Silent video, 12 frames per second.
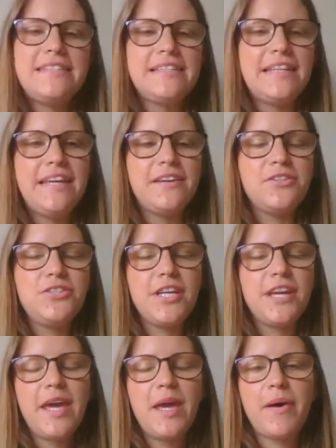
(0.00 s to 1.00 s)
Katie Lee
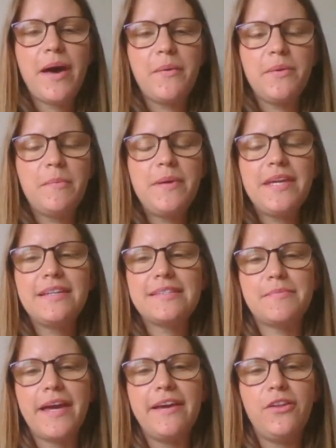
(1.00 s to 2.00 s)
because she came back with a
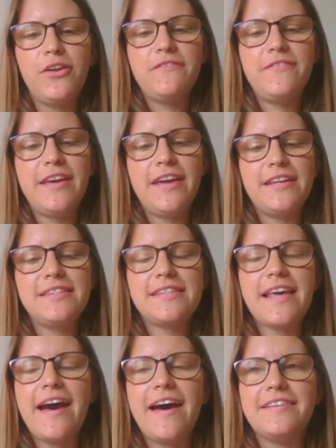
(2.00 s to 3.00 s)
big smile on her face
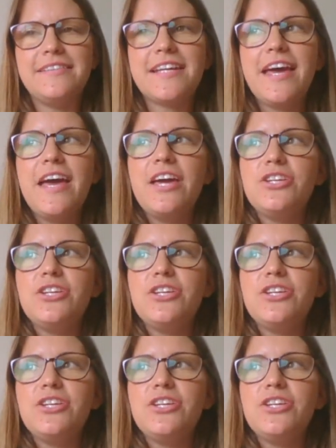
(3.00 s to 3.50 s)
and